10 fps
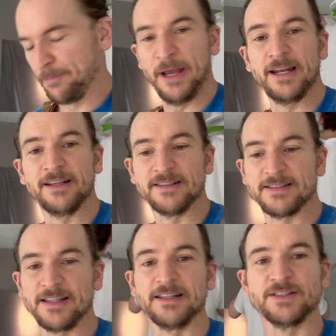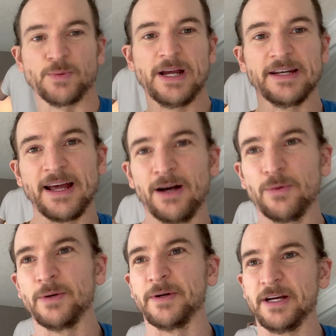painting the ceilings right now
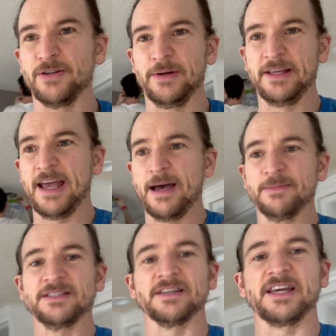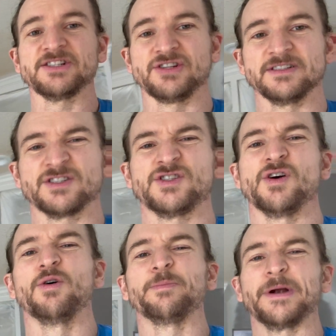when we're done doing the cabinets, the kitchen is
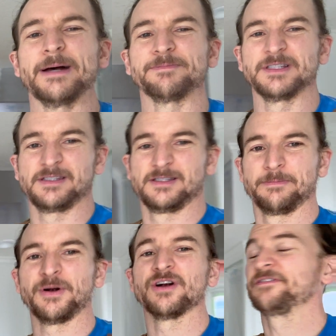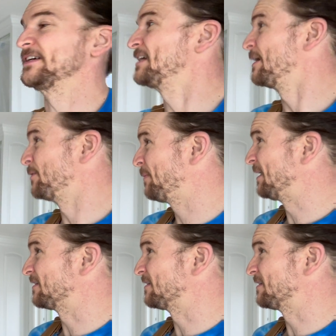so prepped. This is the perfect time to paint the